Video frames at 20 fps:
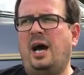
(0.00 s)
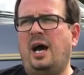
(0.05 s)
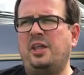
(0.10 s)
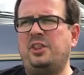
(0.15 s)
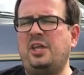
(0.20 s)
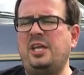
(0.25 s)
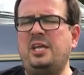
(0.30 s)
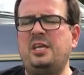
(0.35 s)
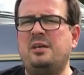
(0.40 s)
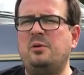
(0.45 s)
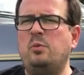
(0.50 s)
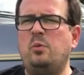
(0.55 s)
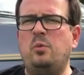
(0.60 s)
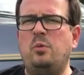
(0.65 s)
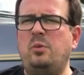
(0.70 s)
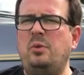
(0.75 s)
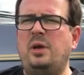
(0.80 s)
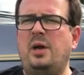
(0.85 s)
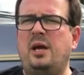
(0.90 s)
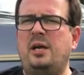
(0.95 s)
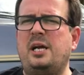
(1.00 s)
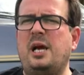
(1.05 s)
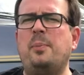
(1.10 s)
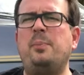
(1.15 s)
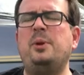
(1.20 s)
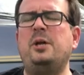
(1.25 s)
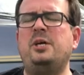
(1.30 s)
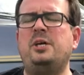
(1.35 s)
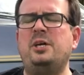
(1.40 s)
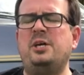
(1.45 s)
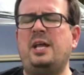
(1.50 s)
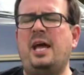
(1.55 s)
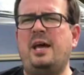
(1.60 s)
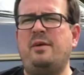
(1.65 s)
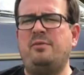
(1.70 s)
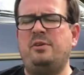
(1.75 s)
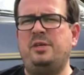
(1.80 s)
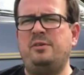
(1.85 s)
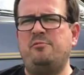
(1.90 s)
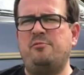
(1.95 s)
I think a couple of good
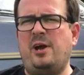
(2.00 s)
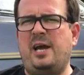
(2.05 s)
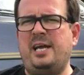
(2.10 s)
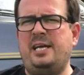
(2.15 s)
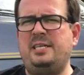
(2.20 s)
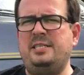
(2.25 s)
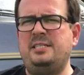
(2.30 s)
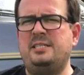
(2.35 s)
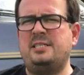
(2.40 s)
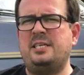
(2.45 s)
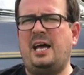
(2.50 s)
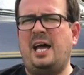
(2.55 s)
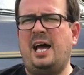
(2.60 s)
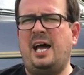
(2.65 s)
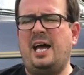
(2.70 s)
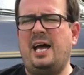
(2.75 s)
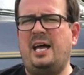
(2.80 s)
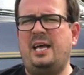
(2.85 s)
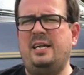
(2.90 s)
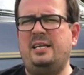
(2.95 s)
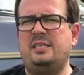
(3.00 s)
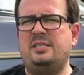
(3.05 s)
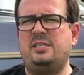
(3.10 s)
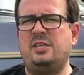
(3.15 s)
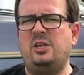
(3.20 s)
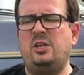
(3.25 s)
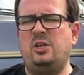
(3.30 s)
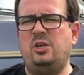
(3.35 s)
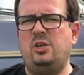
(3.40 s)
heavy rains and